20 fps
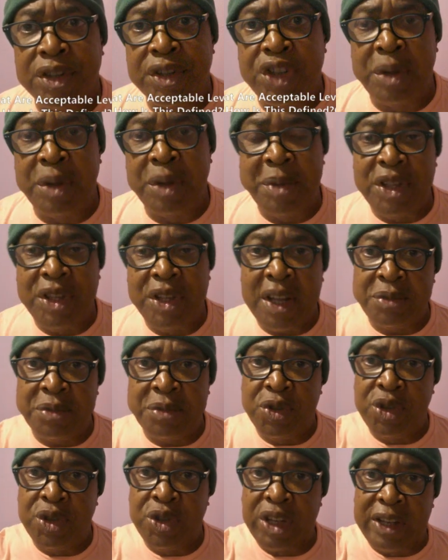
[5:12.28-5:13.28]
It's going to be
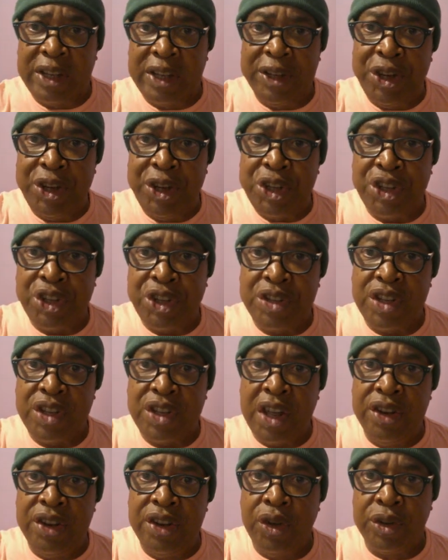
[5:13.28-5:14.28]
down to the
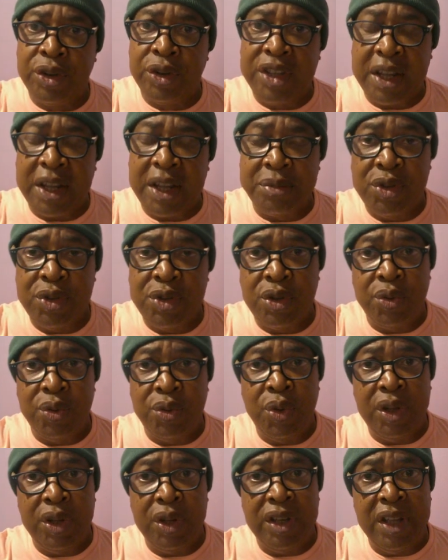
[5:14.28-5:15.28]
clinicians and not down
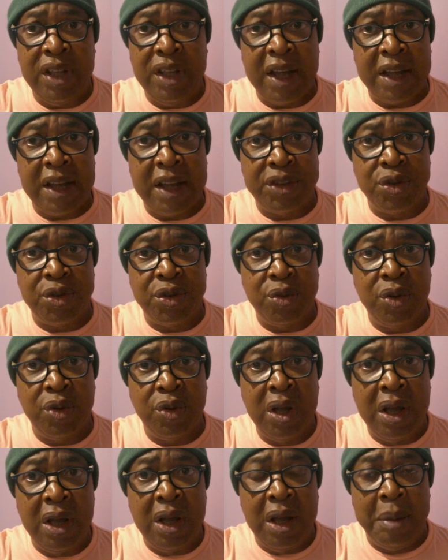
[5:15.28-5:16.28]
to the
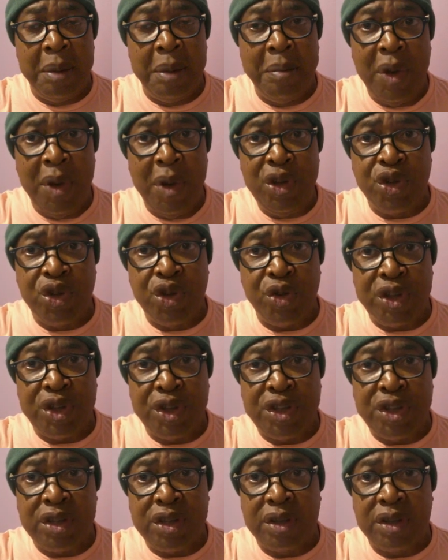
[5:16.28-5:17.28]
actual
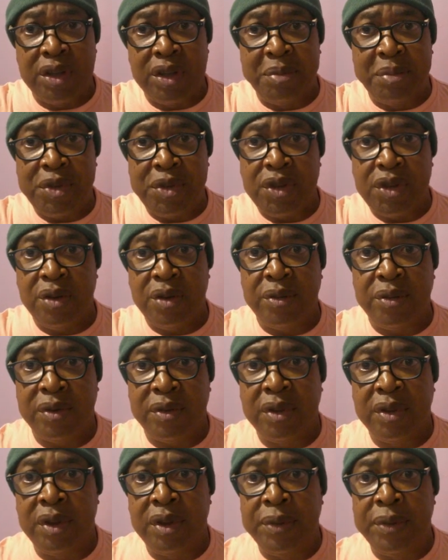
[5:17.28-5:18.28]
motorists themselves.
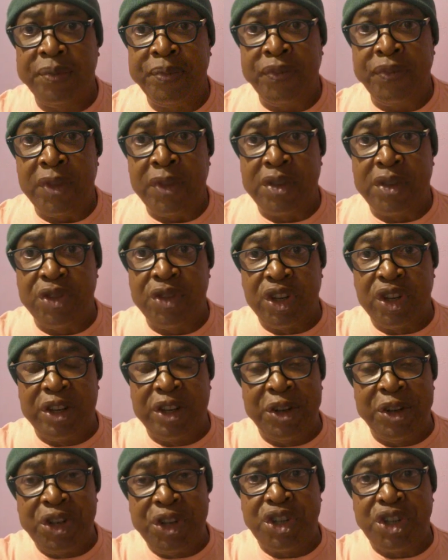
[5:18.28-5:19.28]
So the
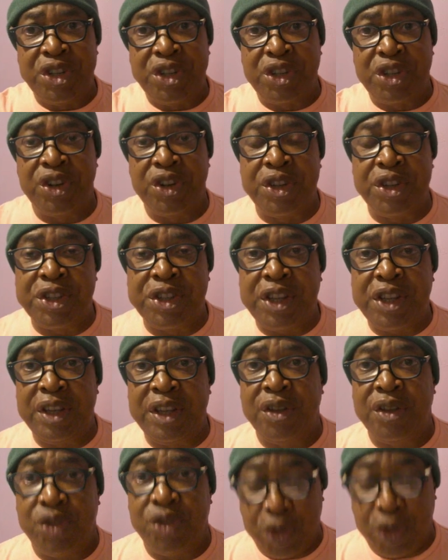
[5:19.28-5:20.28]
clinicians are going to
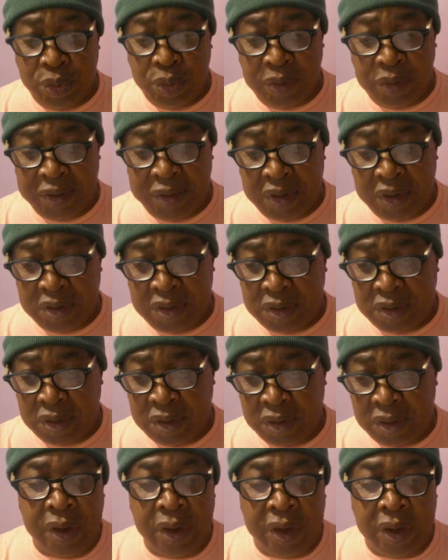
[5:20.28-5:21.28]
take control of
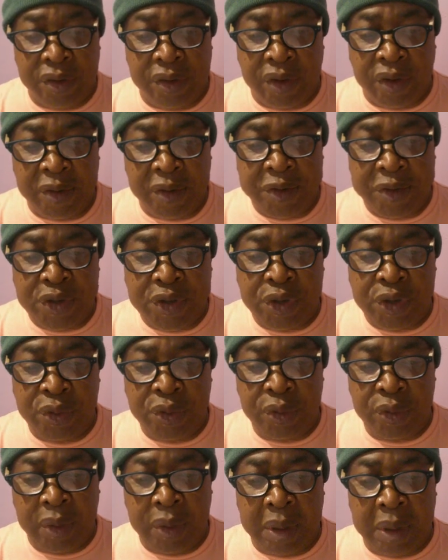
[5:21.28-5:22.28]
this. Drivers
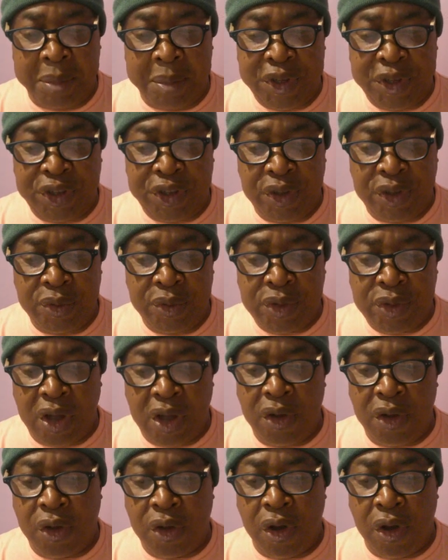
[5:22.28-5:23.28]
who
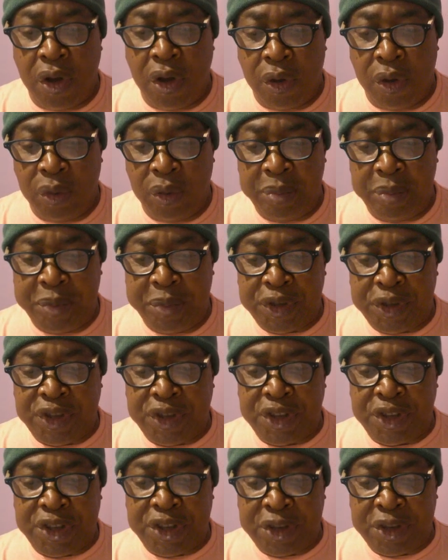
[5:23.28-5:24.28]
misuse alcohol
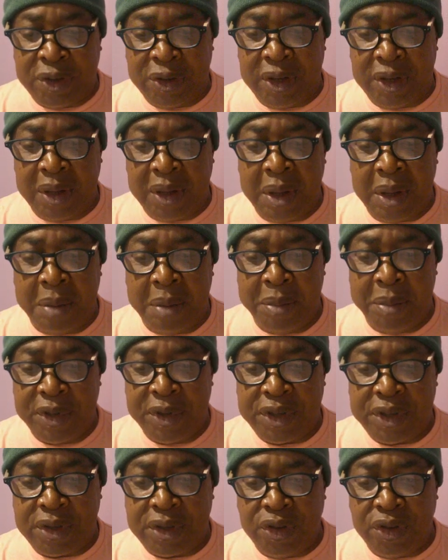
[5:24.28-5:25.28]
persistently
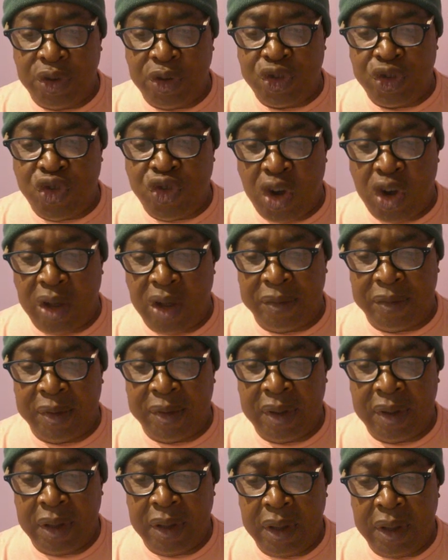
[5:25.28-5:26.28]
must not drive